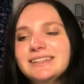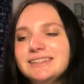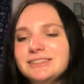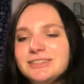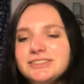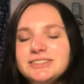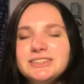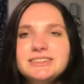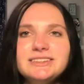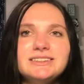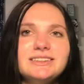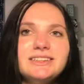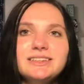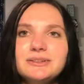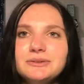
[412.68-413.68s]
Just,
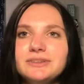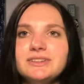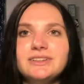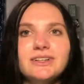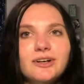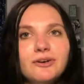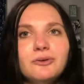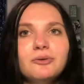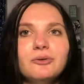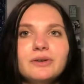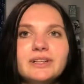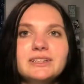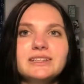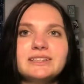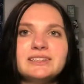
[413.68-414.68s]
you know, go
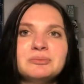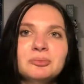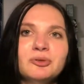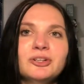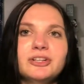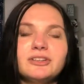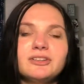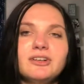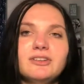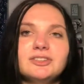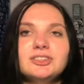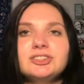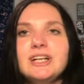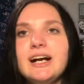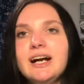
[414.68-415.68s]
and explore your
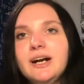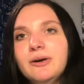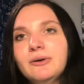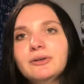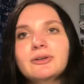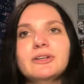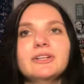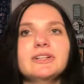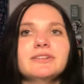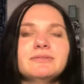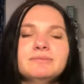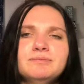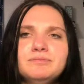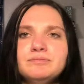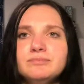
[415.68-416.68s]
college town, or
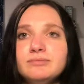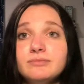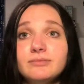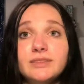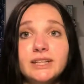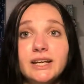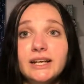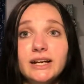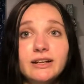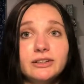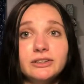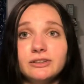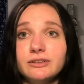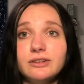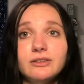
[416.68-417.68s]
get out
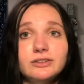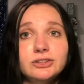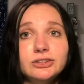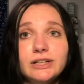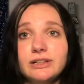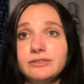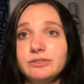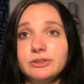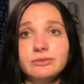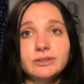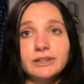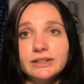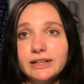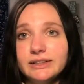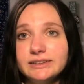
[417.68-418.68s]
of your college town if you're
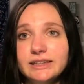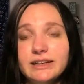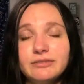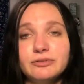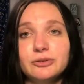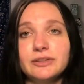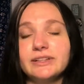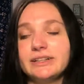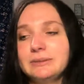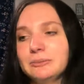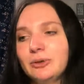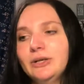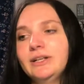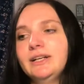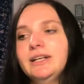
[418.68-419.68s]
really not down for it
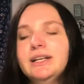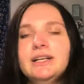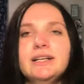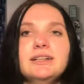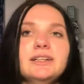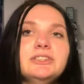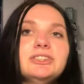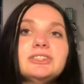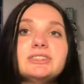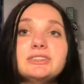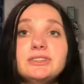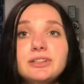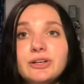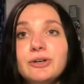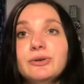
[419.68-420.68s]
anymore. Like,
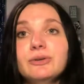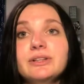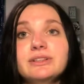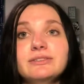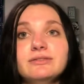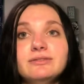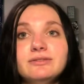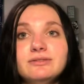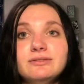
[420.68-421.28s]
just go and